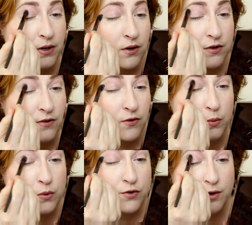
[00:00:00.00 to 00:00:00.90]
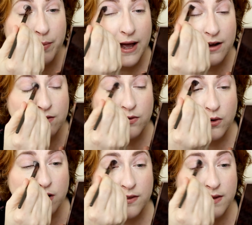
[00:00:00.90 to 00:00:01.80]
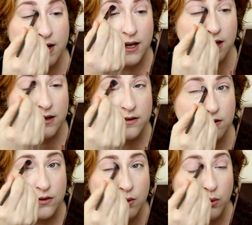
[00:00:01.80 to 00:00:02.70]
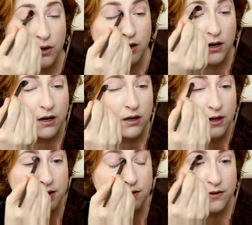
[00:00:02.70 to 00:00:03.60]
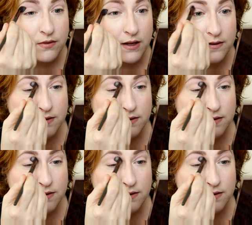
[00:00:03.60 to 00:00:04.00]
You just swoosh it back and forth and then into the corner. And you do this.